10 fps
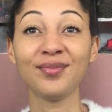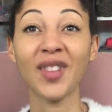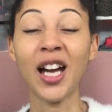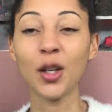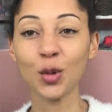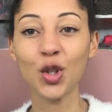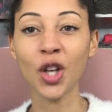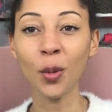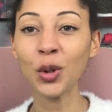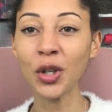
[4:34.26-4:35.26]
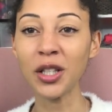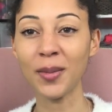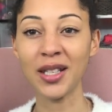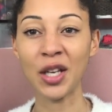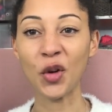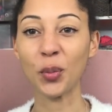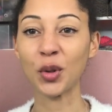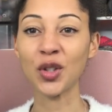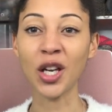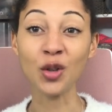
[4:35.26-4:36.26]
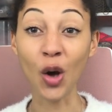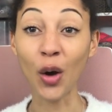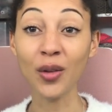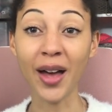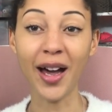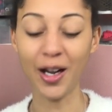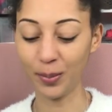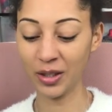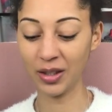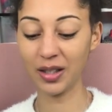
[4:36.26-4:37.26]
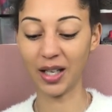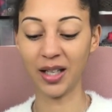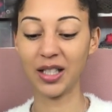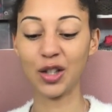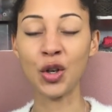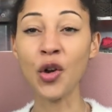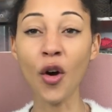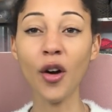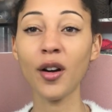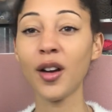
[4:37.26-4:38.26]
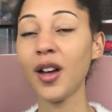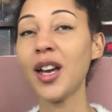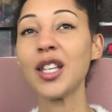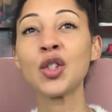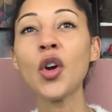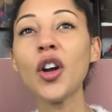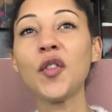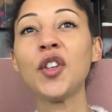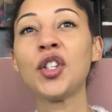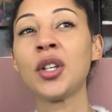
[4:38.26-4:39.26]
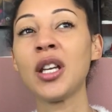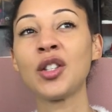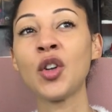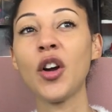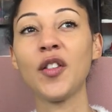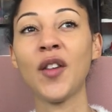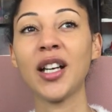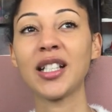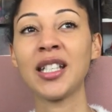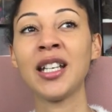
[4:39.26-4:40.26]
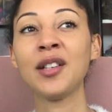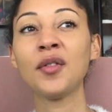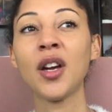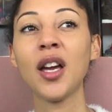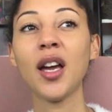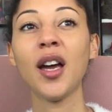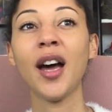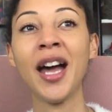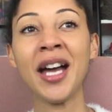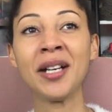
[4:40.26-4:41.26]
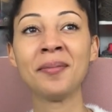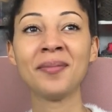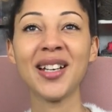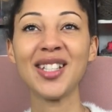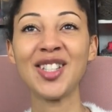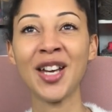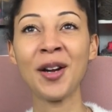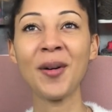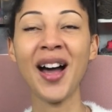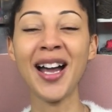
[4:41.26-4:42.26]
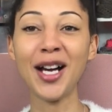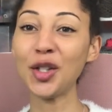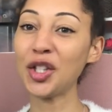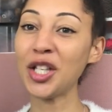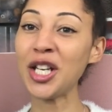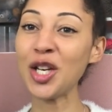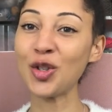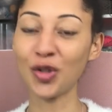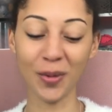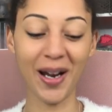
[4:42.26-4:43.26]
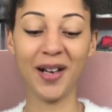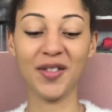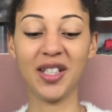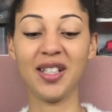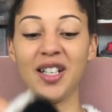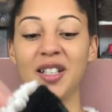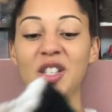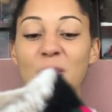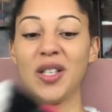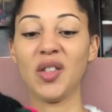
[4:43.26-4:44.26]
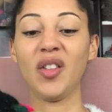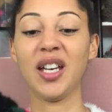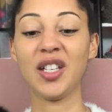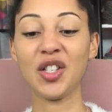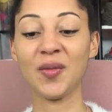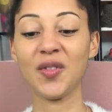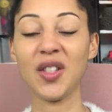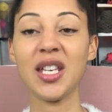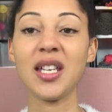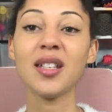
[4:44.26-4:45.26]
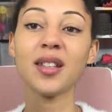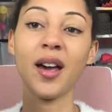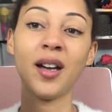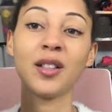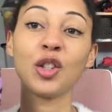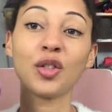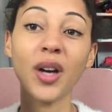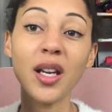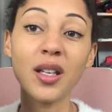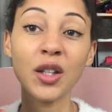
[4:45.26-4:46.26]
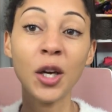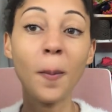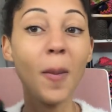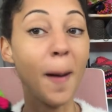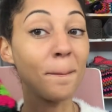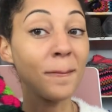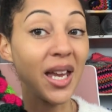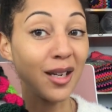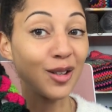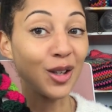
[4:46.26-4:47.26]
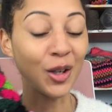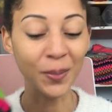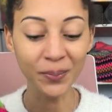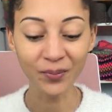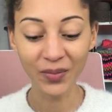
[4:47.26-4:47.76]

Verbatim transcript: And I was so annoyed at myself because I know that happens and it's not it's not efficient, it's not effective. Um, so I actually drew out the design specification for these and graded them, made them.